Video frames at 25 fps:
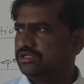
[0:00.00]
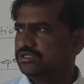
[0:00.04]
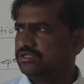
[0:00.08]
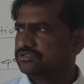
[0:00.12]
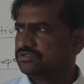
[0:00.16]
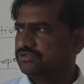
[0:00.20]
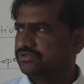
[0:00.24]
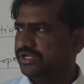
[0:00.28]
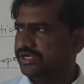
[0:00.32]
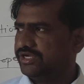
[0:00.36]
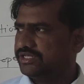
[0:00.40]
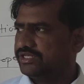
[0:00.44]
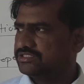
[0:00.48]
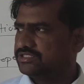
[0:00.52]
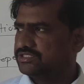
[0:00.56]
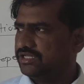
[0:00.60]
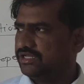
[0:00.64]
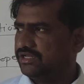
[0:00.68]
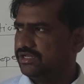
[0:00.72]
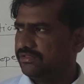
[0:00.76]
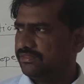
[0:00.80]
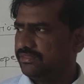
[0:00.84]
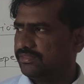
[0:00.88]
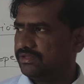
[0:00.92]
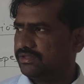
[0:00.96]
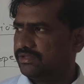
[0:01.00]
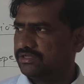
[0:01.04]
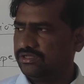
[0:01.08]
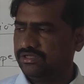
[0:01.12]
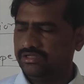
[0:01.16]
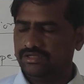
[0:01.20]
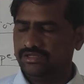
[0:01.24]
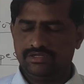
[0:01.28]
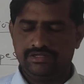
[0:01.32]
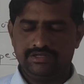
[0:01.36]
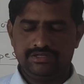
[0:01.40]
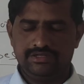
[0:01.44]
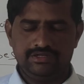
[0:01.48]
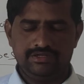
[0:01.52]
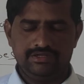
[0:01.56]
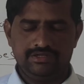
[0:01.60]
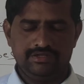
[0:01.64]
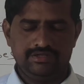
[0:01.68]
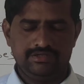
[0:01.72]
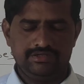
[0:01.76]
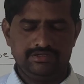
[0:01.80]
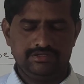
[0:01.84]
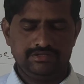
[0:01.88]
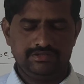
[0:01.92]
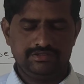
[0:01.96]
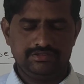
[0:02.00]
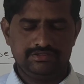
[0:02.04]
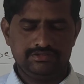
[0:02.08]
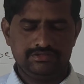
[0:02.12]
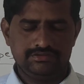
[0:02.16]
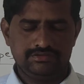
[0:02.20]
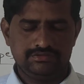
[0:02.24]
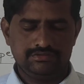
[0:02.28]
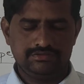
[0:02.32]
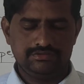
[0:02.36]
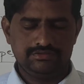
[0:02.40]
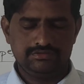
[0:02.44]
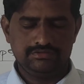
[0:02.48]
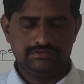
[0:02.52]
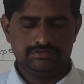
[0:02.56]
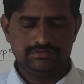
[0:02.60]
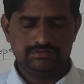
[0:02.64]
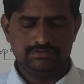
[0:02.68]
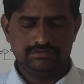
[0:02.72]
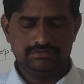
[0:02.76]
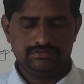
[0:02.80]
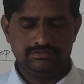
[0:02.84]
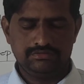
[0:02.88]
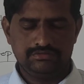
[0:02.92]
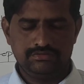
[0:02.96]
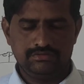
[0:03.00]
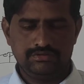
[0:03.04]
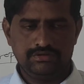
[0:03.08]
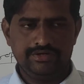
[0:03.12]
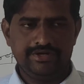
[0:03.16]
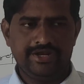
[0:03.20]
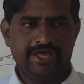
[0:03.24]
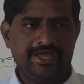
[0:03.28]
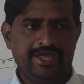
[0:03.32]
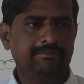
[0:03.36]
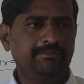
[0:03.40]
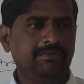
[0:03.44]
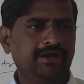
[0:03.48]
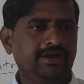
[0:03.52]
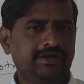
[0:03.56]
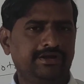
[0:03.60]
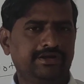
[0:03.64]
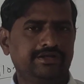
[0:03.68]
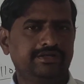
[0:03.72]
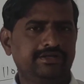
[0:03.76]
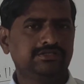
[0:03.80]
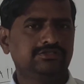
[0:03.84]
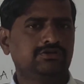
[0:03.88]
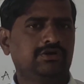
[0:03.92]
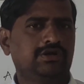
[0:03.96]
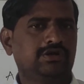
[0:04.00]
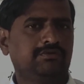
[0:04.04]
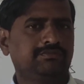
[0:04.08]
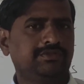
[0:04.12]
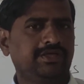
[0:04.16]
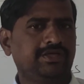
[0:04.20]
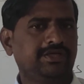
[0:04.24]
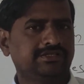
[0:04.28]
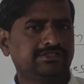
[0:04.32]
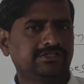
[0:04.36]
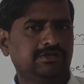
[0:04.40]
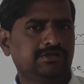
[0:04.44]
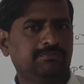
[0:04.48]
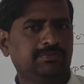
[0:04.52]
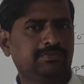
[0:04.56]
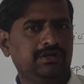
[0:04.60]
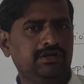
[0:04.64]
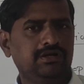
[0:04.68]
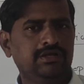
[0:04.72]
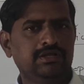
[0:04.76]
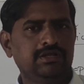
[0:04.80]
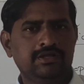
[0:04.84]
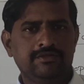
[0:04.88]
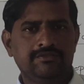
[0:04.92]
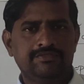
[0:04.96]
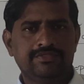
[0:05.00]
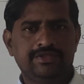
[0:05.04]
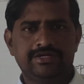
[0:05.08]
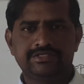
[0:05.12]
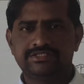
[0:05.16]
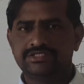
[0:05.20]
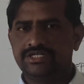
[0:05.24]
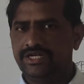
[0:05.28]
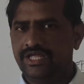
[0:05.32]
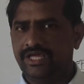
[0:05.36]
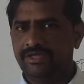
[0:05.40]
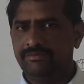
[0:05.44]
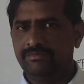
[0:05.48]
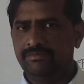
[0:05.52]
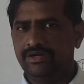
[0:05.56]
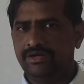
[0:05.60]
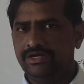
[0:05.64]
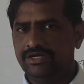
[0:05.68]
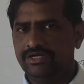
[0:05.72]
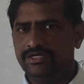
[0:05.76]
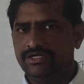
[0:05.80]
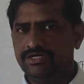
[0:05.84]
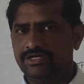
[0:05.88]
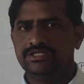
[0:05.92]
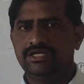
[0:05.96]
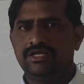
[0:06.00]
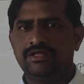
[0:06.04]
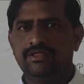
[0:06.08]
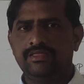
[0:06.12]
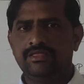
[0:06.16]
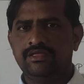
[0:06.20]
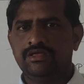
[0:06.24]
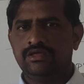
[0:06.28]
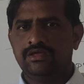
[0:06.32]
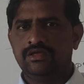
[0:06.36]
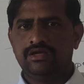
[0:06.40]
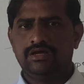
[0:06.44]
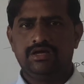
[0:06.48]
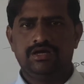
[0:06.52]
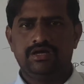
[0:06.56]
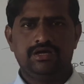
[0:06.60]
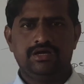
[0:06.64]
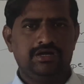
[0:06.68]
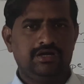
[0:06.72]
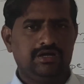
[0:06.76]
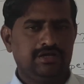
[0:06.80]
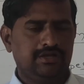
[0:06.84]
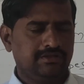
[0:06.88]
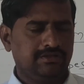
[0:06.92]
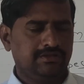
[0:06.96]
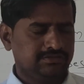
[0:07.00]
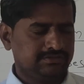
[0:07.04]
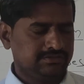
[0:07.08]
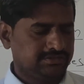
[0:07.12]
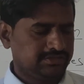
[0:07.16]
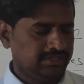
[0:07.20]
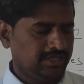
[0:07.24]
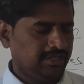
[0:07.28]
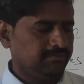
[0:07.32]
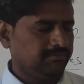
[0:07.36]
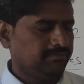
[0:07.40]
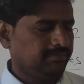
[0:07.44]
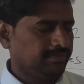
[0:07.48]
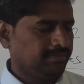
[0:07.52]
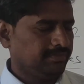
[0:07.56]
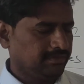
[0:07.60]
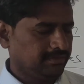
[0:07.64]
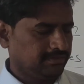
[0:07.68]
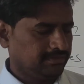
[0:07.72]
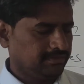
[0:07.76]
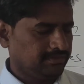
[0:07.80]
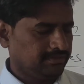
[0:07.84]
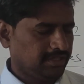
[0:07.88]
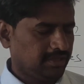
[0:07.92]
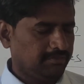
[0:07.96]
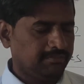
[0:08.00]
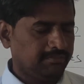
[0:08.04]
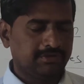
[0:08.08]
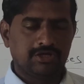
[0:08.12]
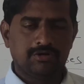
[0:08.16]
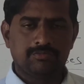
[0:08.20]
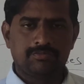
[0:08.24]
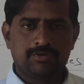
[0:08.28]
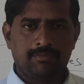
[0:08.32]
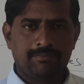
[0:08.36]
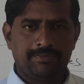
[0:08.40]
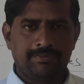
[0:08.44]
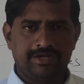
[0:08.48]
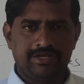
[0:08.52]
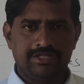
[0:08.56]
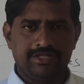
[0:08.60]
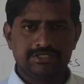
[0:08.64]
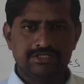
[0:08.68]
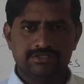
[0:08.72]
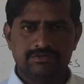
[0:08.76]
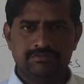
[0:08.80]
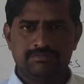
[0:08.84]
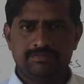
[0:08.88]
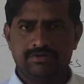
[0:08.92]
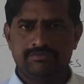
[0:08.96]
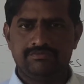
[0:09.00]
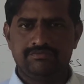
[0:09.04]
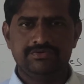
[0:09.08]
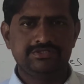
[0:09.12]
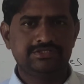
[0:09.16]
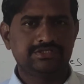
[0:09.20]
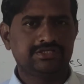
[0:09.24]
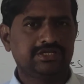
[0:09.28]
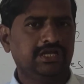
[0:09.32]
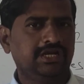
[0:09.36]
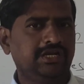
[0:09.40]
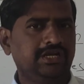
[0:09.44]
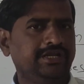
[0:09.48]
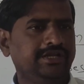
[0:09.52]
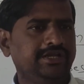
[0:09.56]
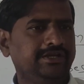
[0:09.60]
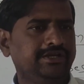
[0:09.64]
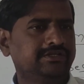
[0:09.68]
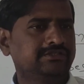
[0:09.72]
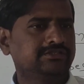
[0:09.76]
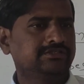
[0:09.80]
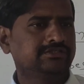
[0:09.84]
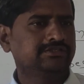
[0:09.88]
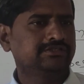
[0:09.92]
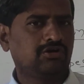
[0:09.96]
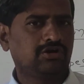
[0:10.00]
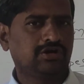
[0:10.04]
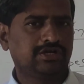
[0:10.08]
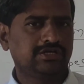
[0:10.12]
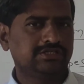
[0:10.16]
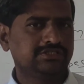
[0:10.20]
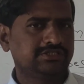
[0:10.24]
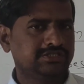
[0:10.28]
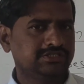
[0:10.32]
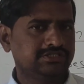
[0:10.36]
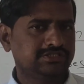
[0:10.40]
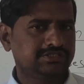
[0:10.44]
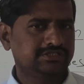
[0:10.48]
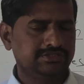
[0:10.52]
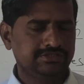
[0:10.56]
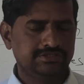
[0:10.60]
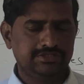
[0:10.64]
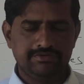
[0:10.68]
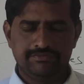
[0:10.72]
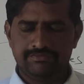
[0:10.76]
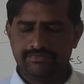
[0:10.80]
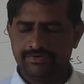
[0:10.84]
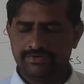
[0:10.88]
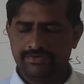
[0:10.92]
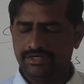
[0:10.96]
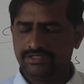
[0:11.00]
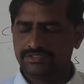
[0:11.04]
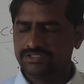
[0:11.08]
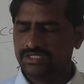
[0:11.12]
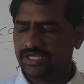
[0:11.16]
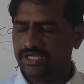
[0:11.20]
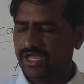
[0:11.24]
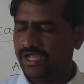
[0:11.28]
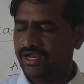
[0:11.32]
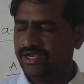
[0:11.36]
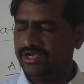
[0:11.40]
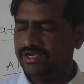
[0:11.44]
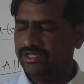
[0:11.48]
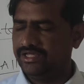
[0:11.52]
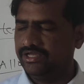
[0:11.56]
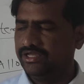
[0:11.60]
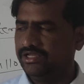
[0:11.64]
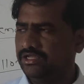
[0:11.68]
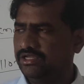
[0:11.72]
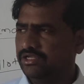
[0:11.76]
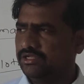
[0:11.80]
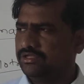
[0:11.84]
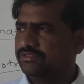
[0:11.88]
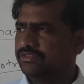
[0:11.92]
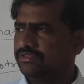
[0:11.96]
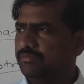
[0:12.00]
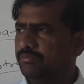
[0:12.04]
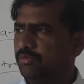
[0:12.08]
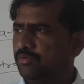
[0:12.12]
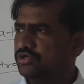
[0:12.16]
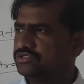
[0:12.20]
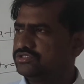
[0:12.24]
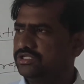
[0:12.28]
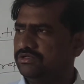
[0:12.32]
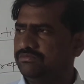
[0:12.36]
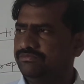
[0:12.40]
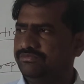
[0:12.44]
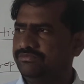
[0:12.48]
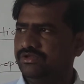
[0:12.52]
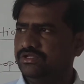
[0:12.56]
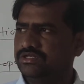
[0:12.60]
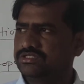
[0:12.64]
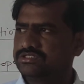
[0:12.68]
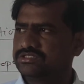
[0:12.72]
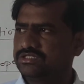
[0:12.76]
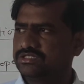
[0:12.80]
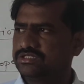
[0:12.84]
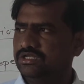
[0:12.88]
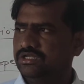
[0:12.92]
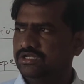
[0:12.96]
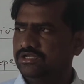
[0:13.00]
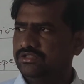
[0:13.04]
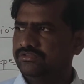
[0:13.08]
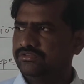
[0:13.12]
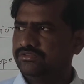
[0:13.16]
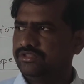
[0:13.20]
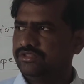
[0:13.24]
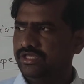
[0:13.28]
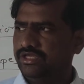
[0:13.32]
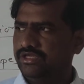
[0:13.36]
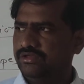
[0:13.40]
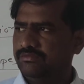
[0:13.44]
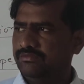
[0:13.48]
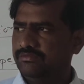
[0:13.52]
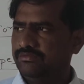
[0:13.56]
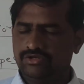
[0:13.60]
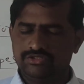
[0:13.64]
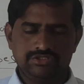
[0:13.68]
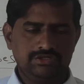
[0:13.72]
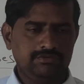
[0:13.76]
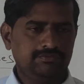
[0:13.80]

So that is a diamond is one of the example. That is a diamond. It is a same chemical properties, but physically its occurrence is different, and the fossil fuels, and